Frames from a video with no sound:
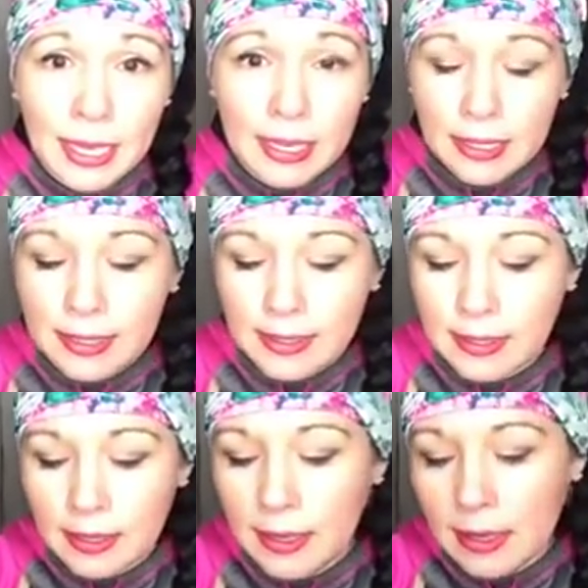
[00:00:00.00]

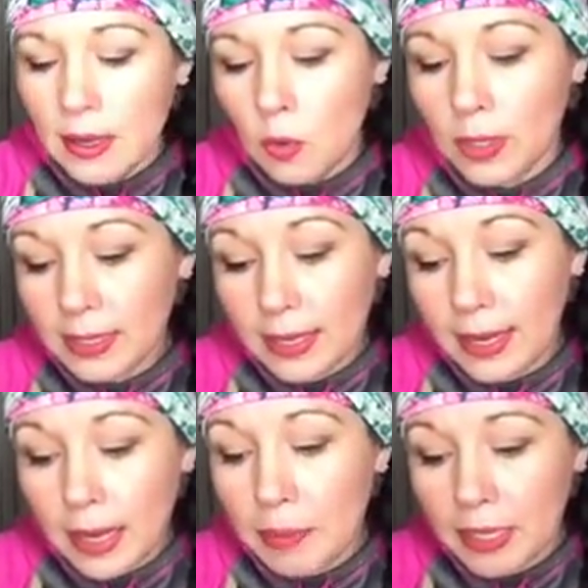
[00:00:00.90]
is, what's going
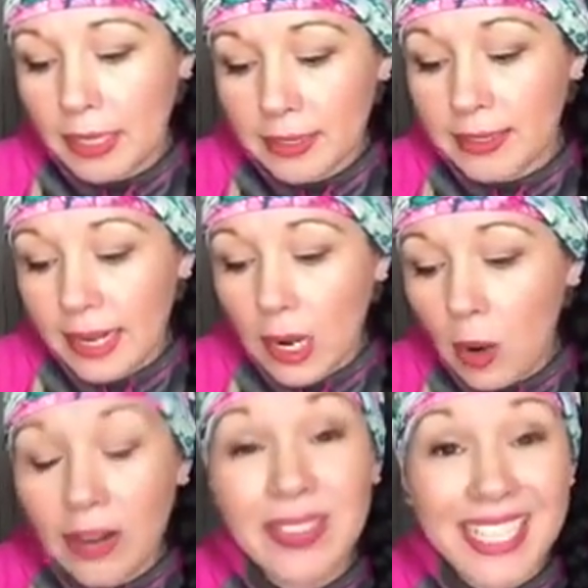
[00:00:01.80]
to happen is now
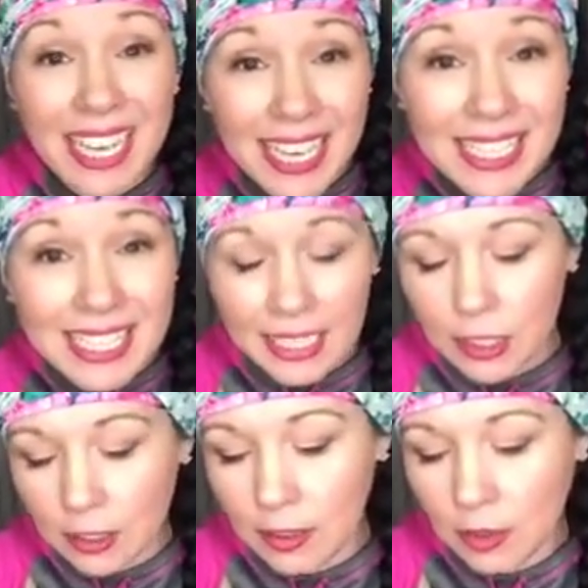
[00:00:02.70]
I've
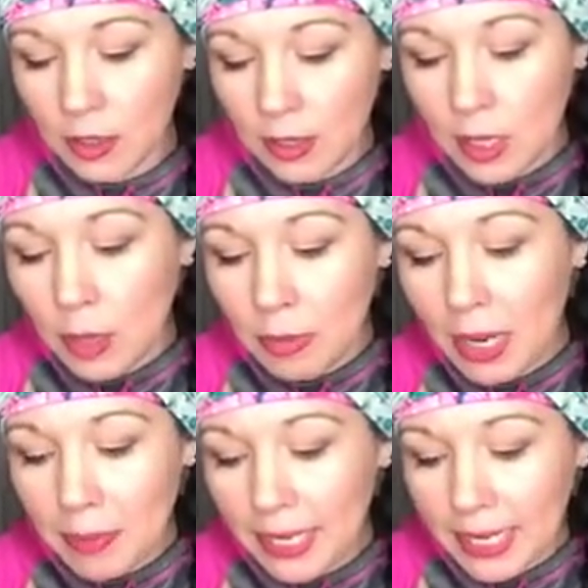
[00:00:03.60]
tinted
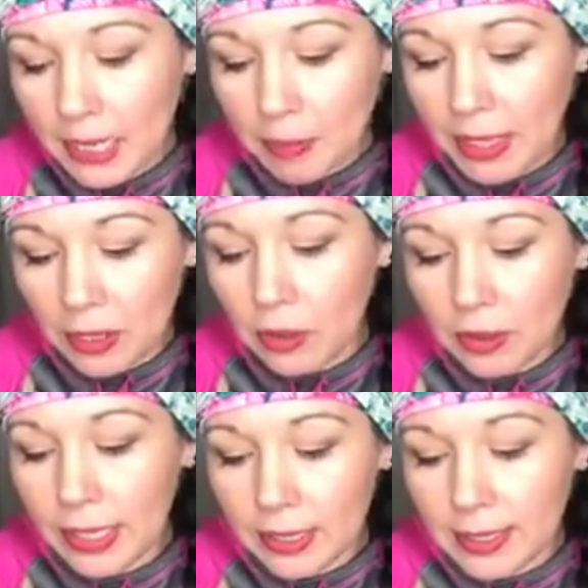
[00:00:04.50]
my banana
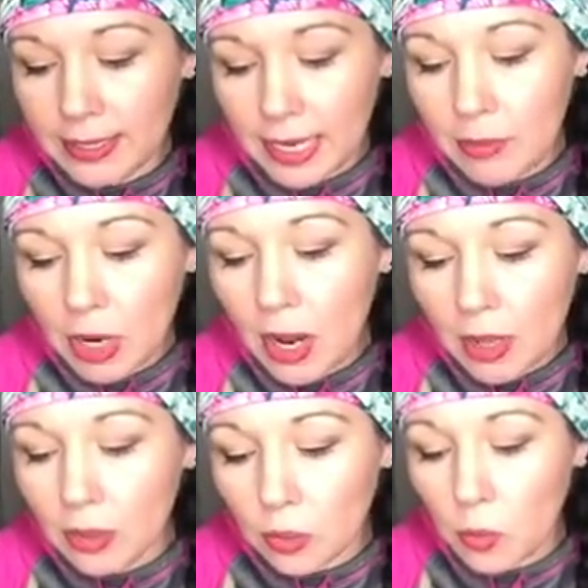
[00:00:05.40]
peel in the same
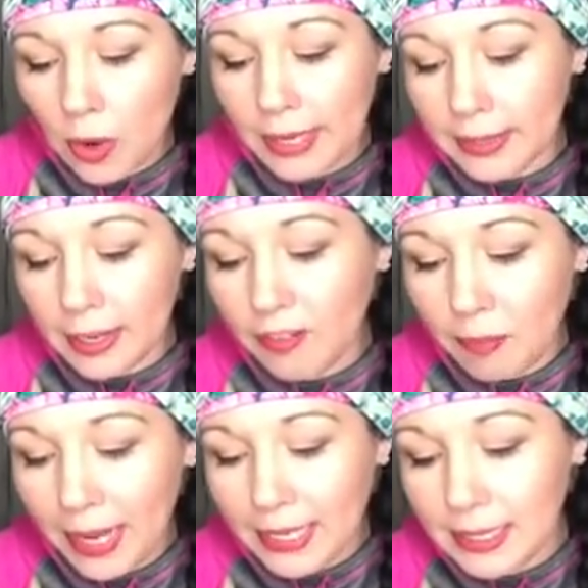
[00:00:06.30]
color, white, that I
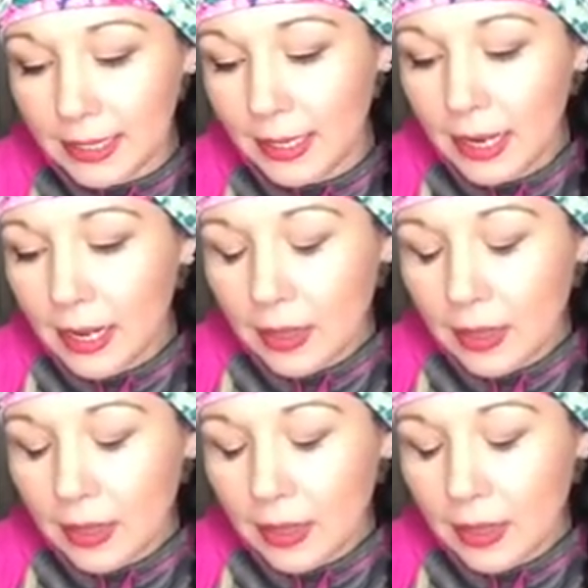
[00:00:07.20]
painted it.